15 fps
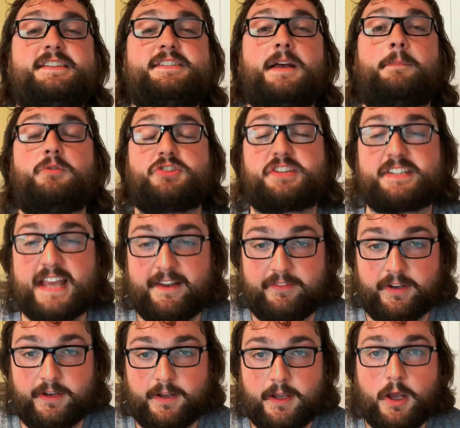number
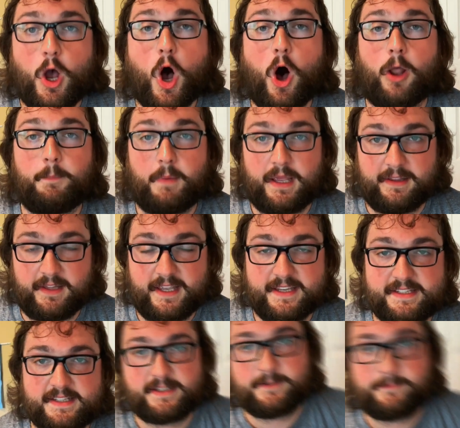7 on my list.